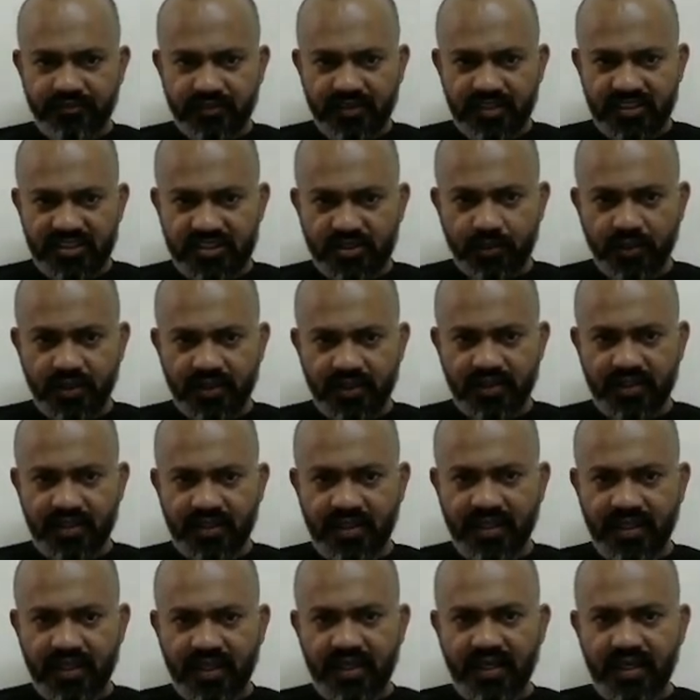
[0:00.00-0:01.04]
first
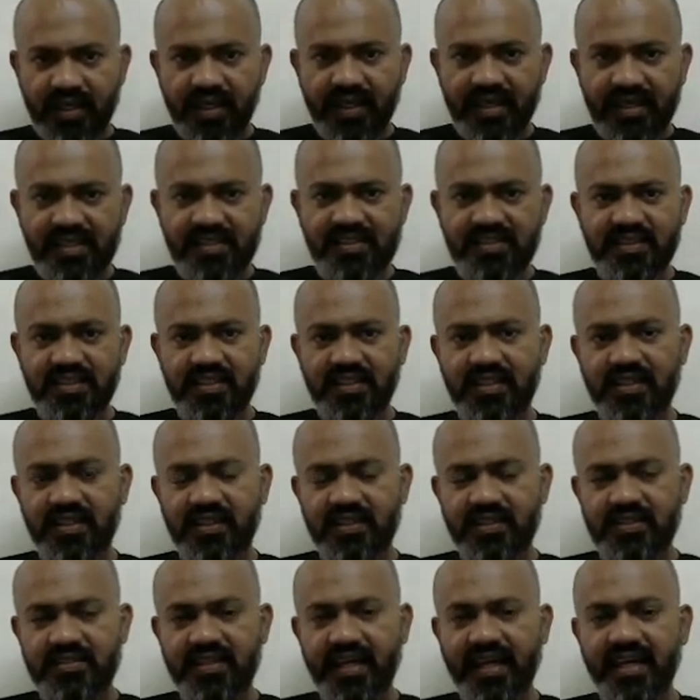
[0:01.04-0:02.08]
one is
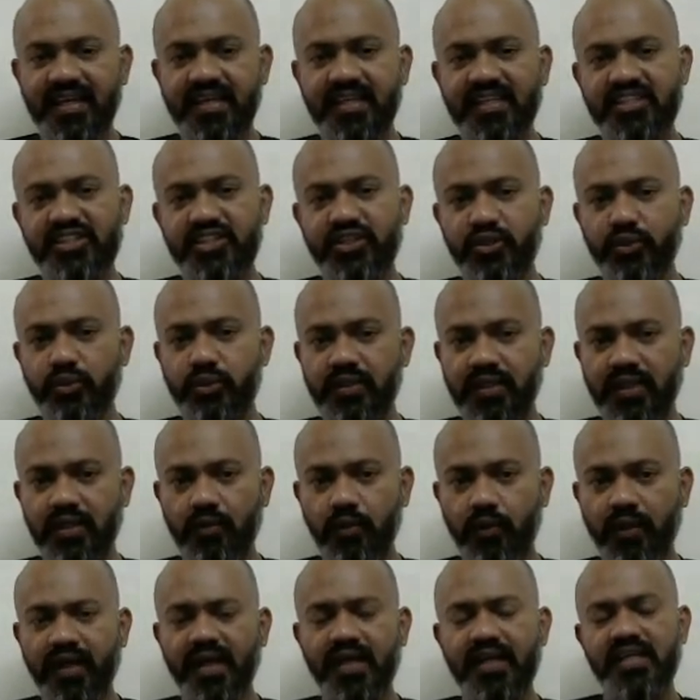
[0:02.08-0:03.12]
scientist
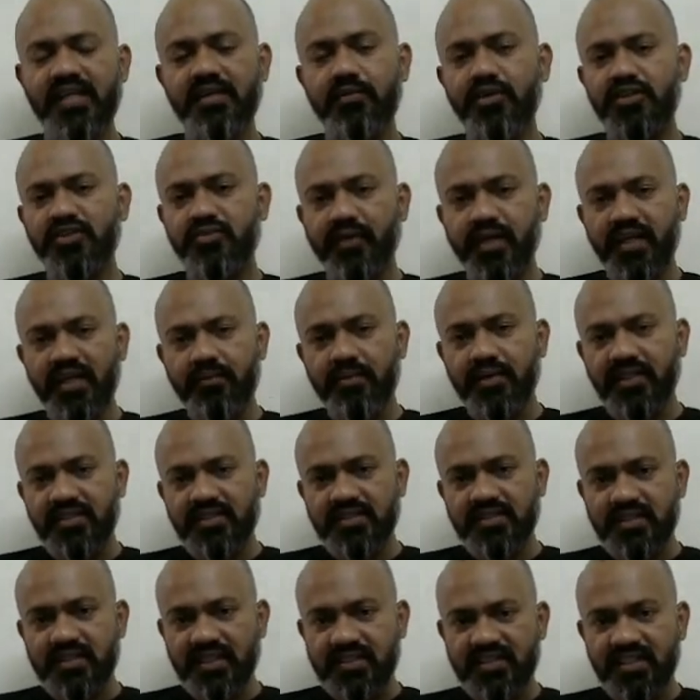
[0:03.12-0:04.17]
Newton. Okay, he was very much
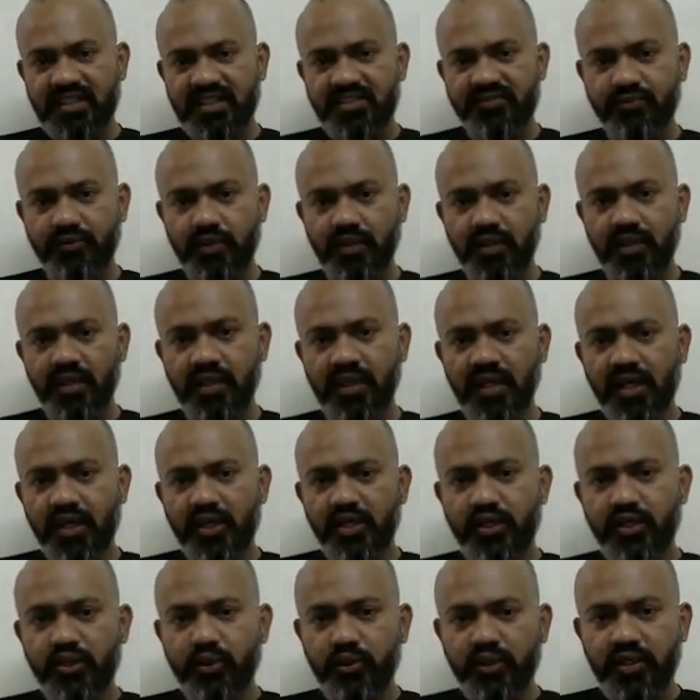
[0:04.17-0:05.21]
successful
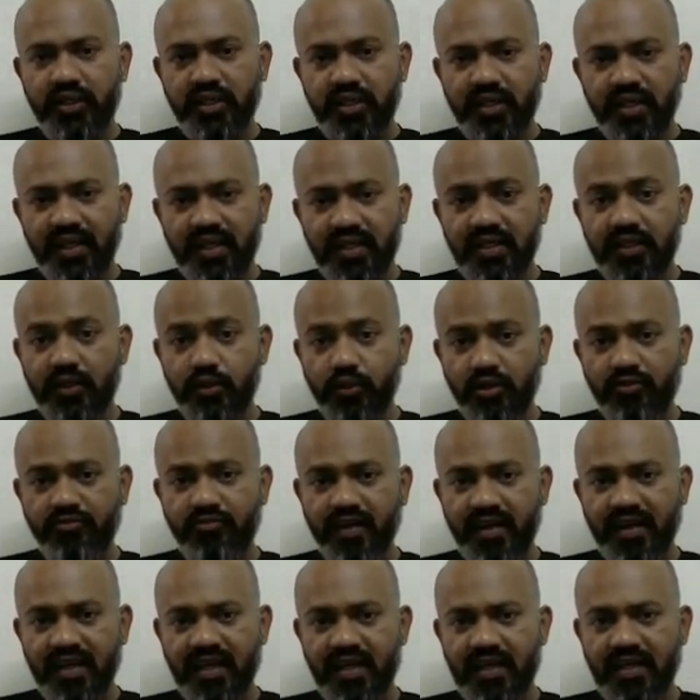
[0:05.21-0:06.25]
in
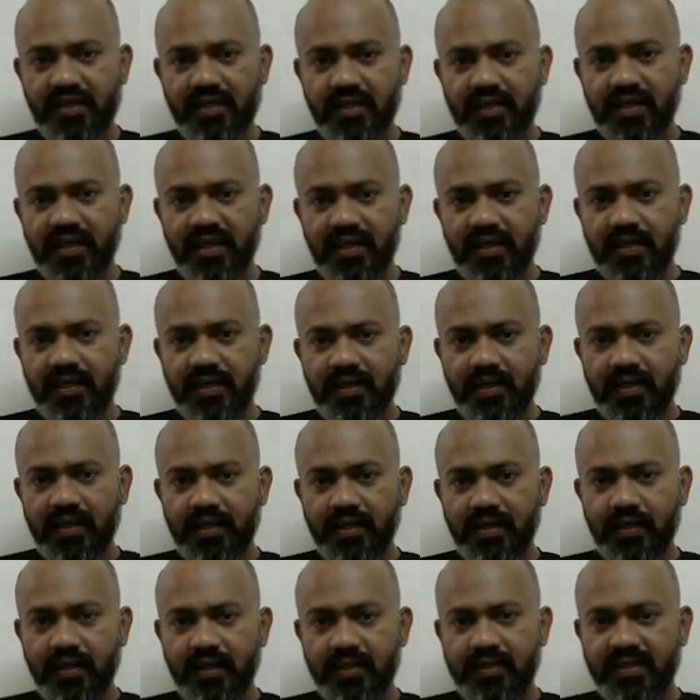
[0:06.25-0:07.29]
unifying
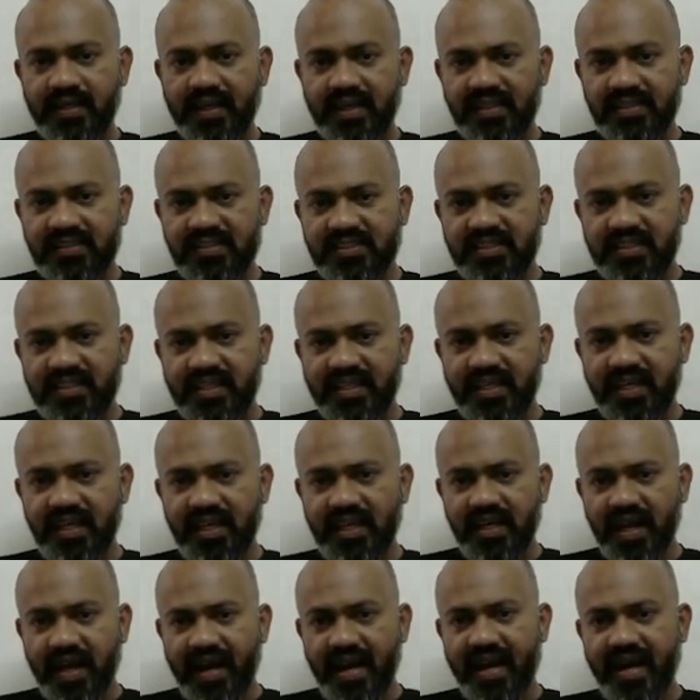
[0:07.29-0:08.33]

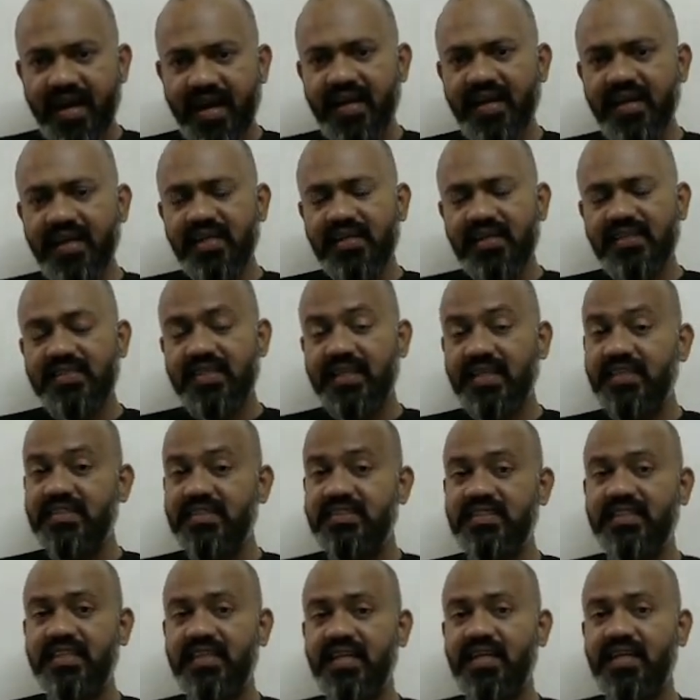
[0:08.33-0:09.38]
terrestrial and
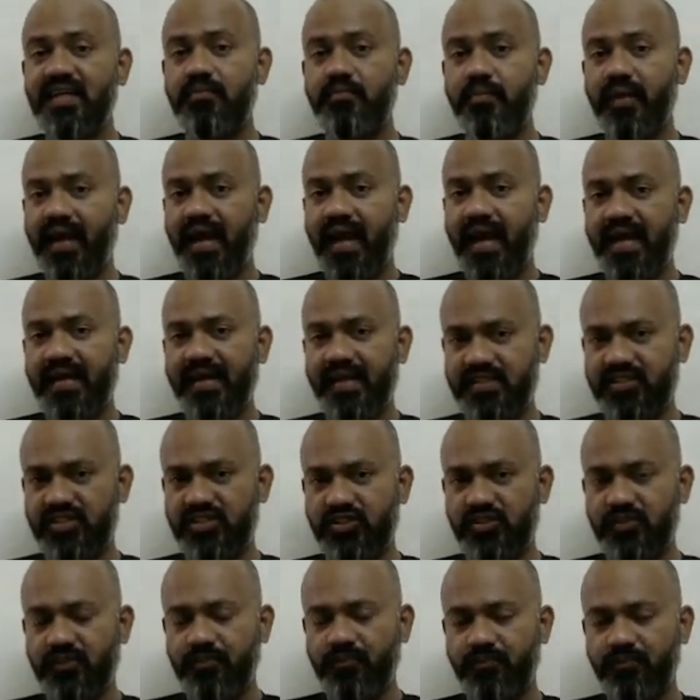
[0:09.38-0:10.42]
celestial
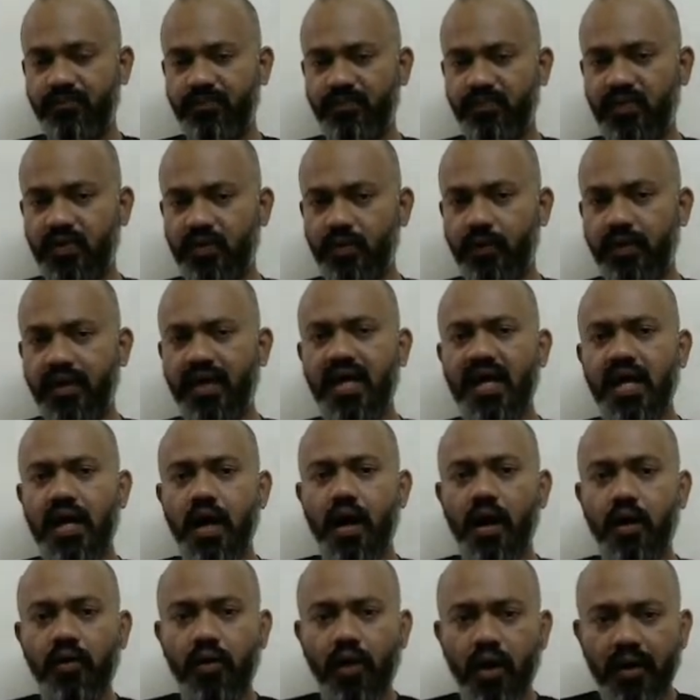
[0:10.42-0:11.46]
mechanics. Okay,
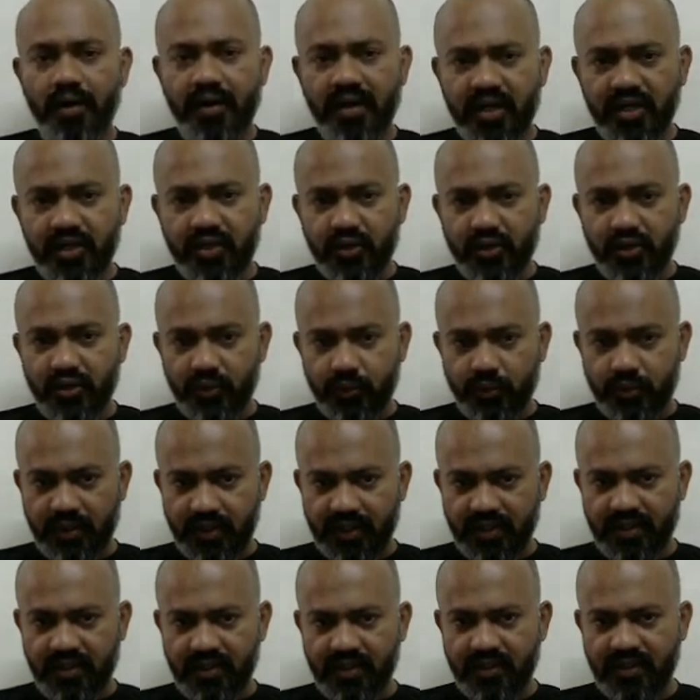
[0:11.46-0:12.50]
according to
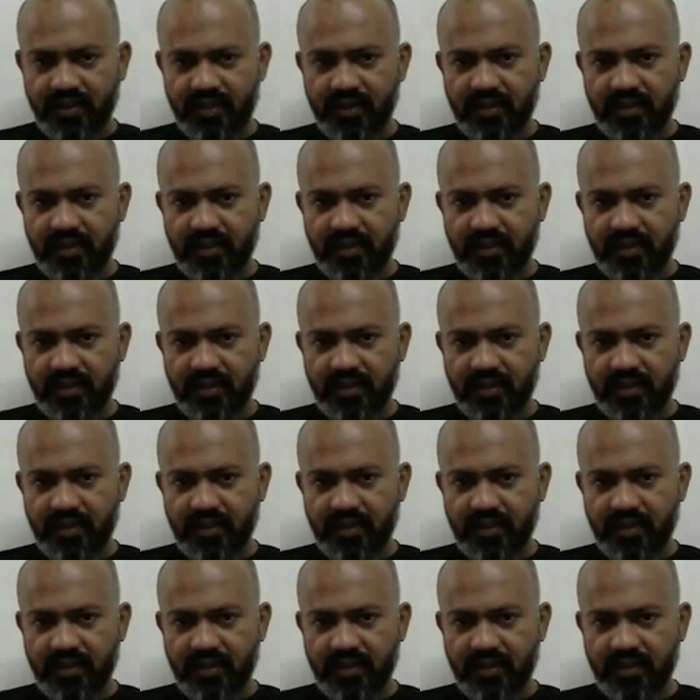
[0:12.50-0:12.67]
Newton,